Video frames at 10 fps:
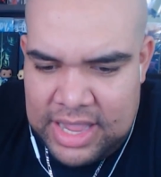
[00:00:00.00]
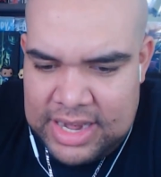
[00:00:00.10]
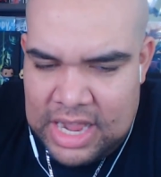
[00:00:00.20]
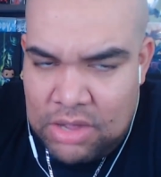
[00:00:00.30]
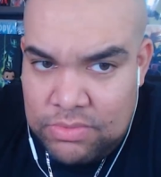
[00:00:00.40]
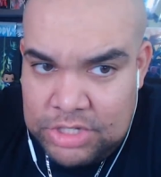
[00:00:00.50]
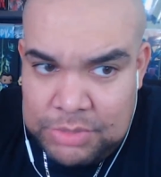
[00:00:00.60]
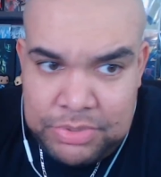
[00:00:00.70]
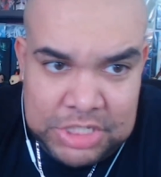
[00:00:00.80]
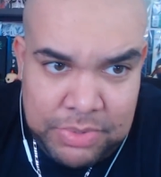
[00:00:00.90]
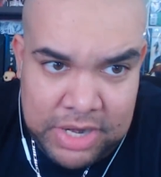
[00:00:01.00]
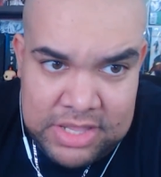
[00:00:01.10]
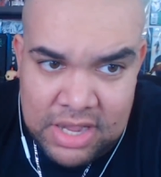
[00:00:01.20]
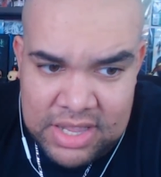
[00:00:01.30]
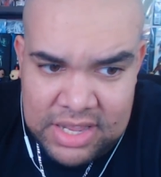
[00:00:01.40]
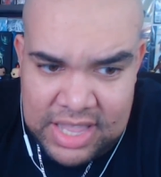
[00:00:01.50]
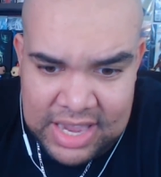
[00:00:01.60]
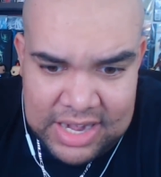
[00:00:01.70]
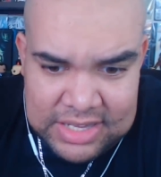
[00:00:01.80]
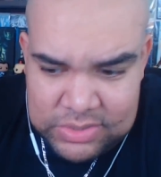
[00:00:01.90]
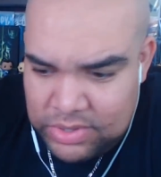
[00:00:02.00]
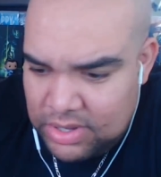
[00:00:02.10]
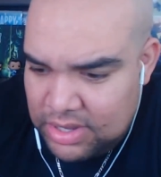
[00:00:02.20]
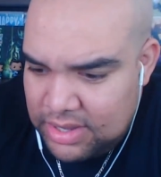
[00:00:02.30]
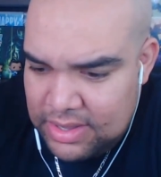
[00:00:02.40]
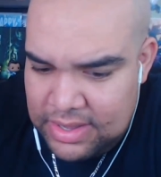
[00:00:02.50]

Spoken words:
And now she's putting Duncan Kane into the